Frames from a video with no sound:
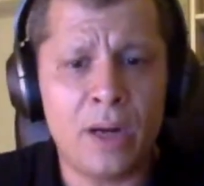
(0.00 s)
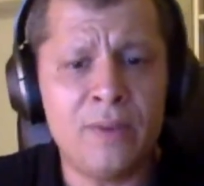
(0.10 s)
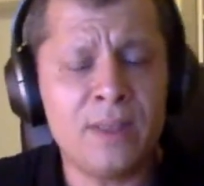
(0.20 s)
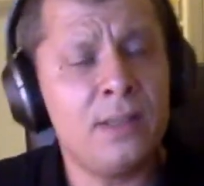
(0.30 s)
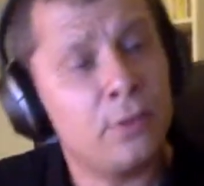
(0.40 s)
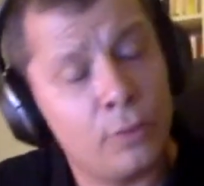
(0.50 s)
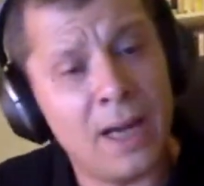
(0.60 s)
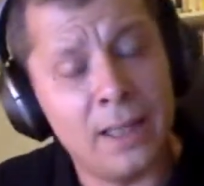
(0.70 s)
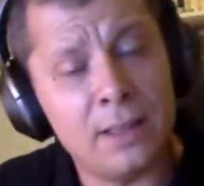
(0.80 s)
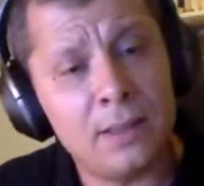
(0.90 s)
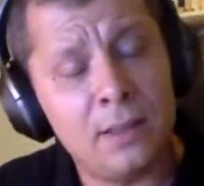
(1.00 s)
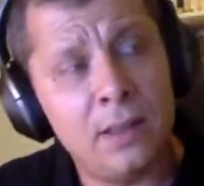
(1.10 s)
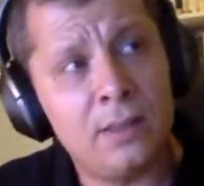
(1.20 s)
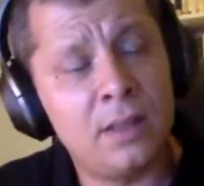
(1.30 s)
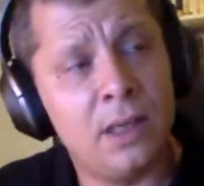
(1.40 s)
Privacy is a right.
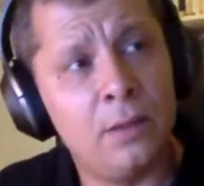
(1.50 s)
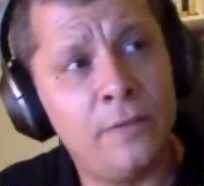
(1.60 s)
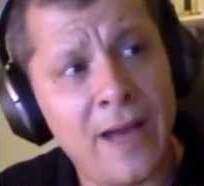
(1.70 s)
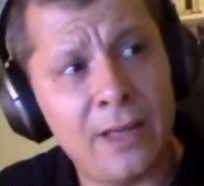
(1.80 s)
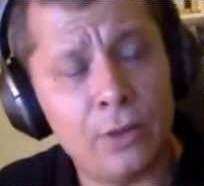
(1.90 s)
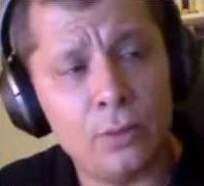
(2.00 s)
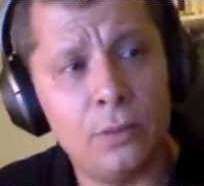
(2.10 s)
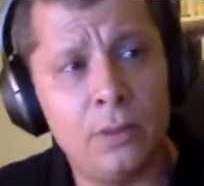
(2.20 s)
It's kind of value.